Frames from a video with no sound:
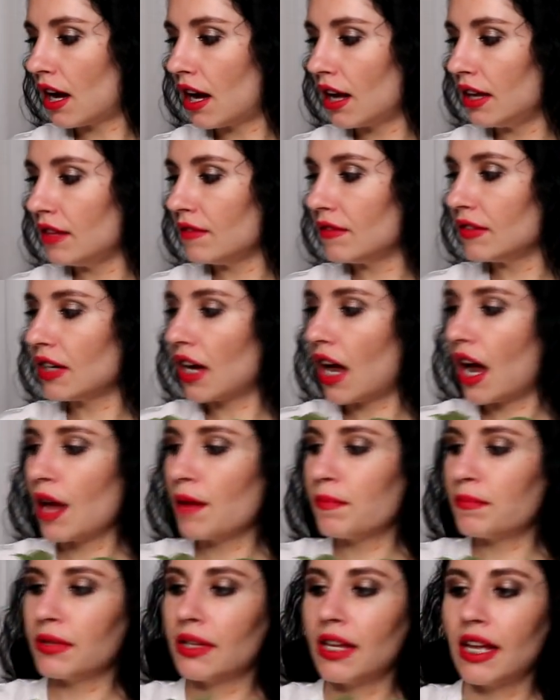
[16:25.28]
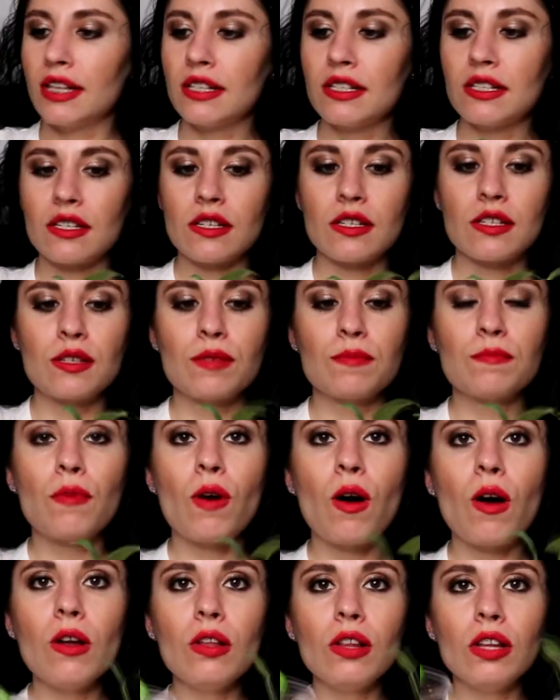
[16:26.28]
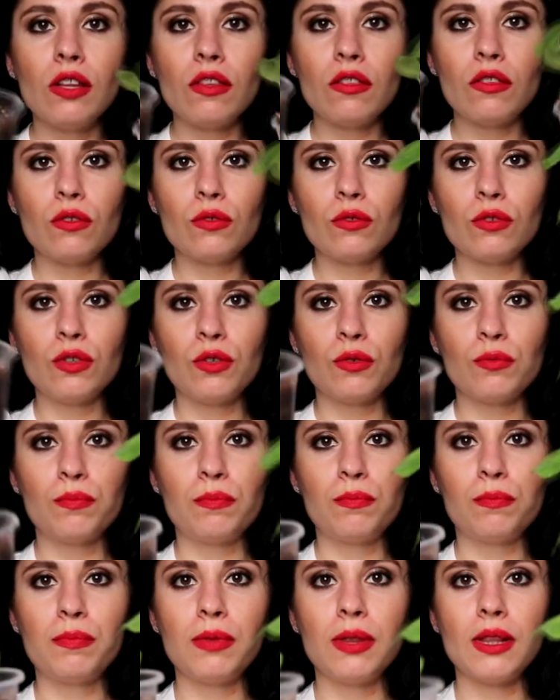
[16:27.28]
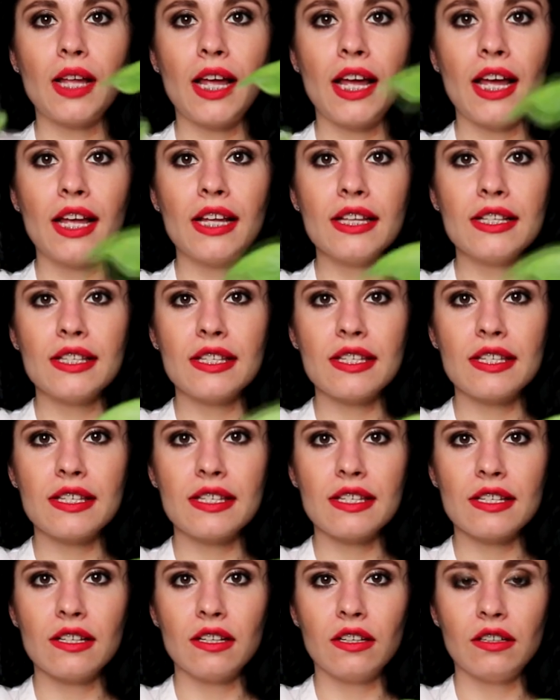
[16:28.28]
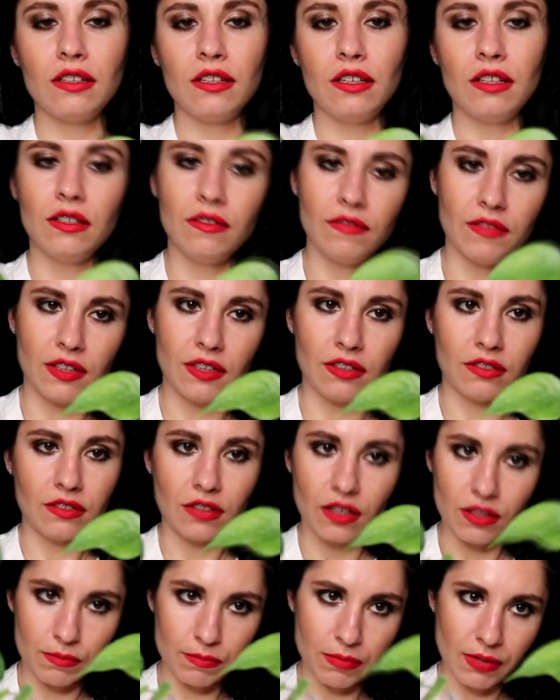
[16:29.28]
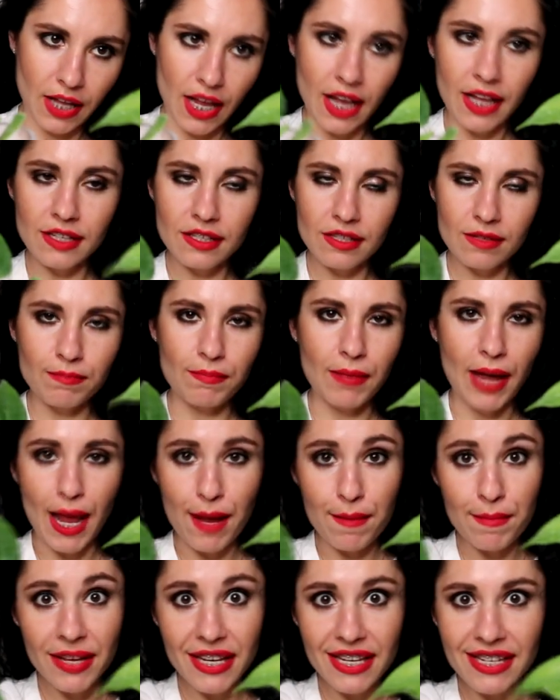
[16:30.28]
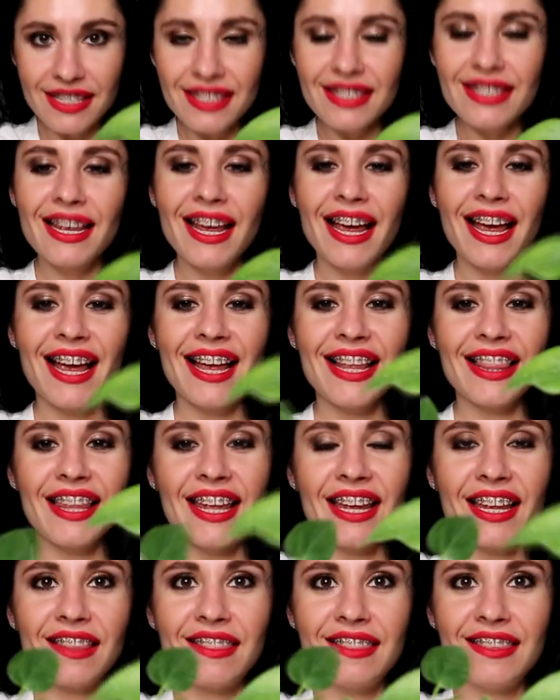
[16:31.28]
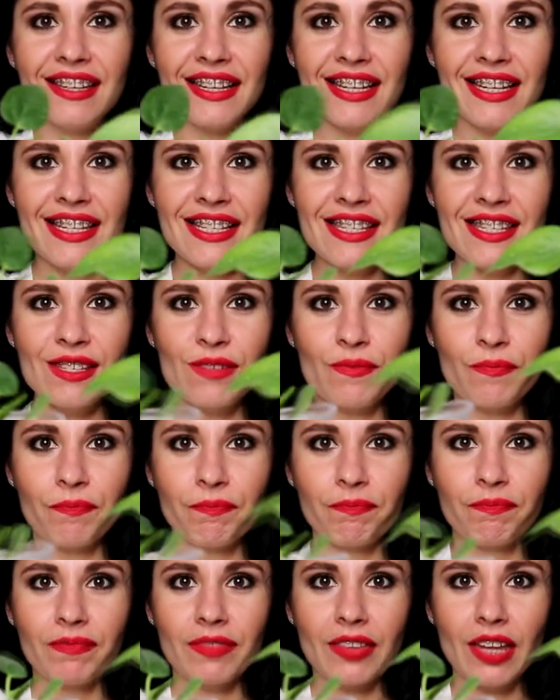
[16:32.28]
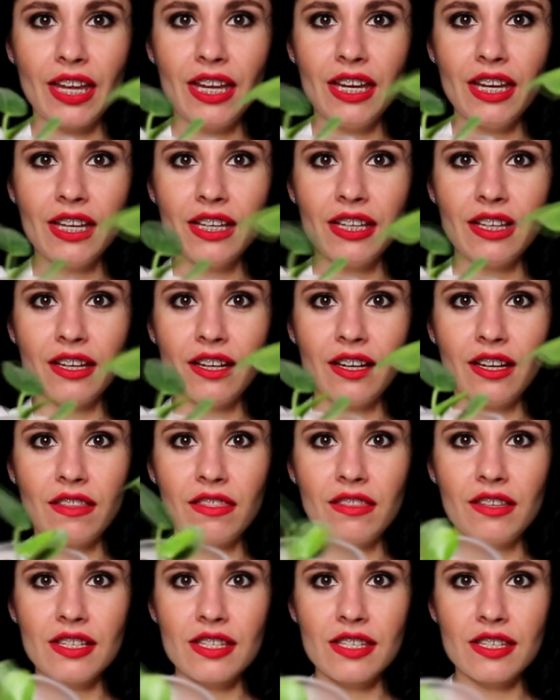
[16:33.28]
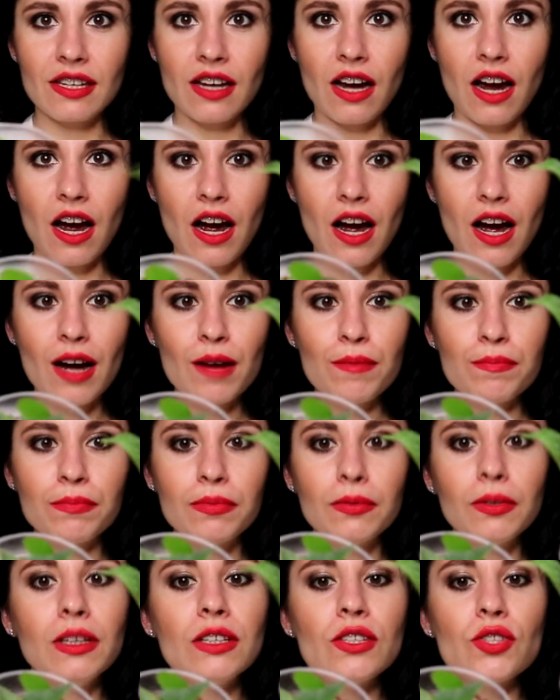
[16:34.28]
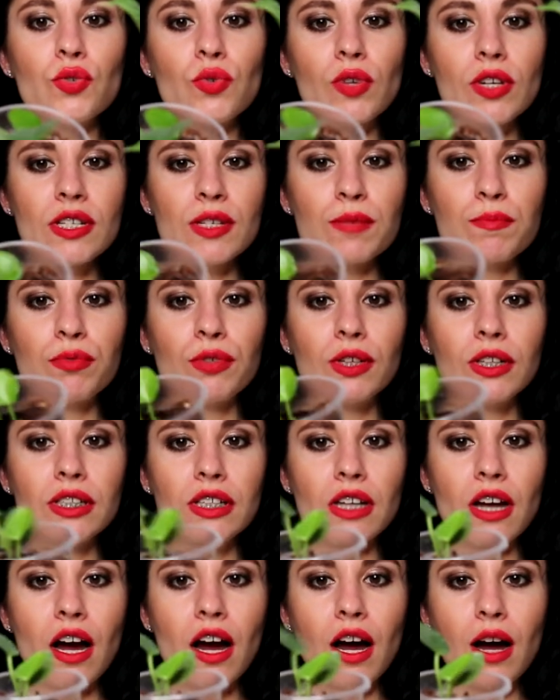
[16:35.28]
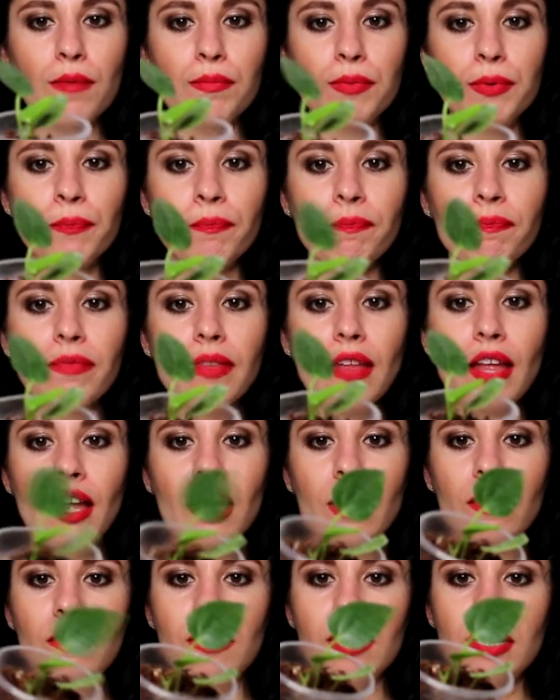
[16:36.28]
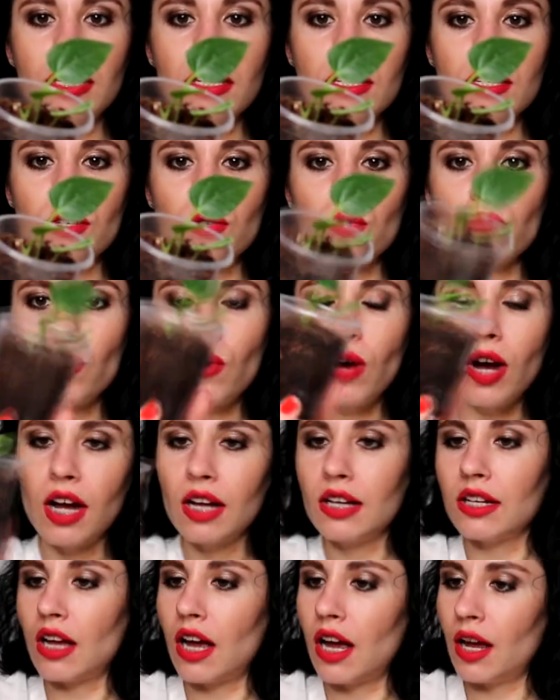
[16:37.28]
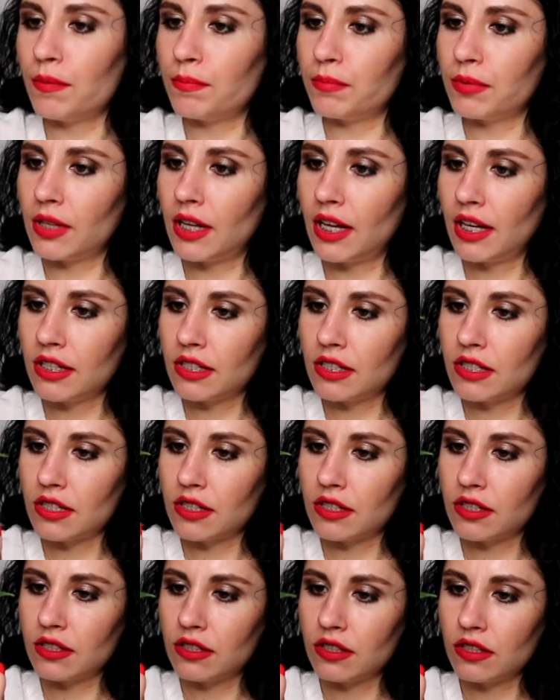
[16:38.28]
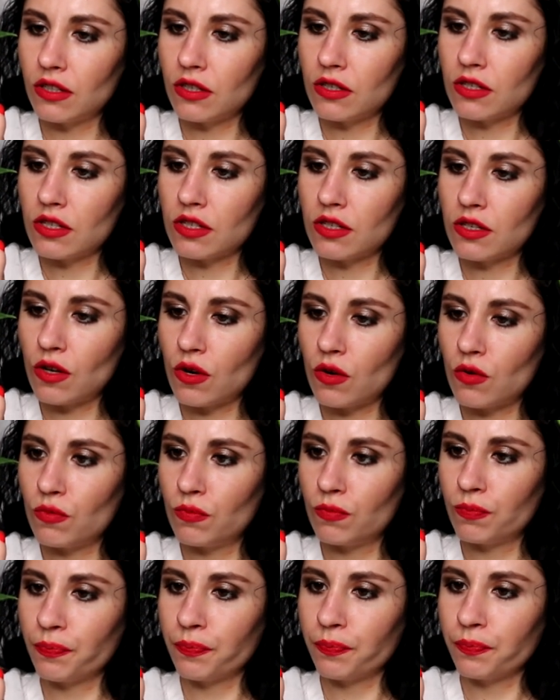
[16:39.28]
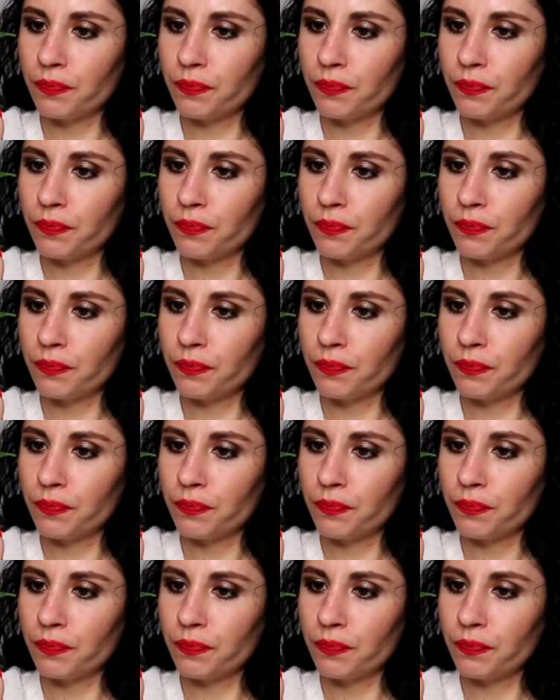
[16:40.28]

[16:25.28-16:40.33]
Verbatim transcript: even I plant small anthurium plants, even not plants, babies like this in uh, this cup, in transparent cup. This one I planted not so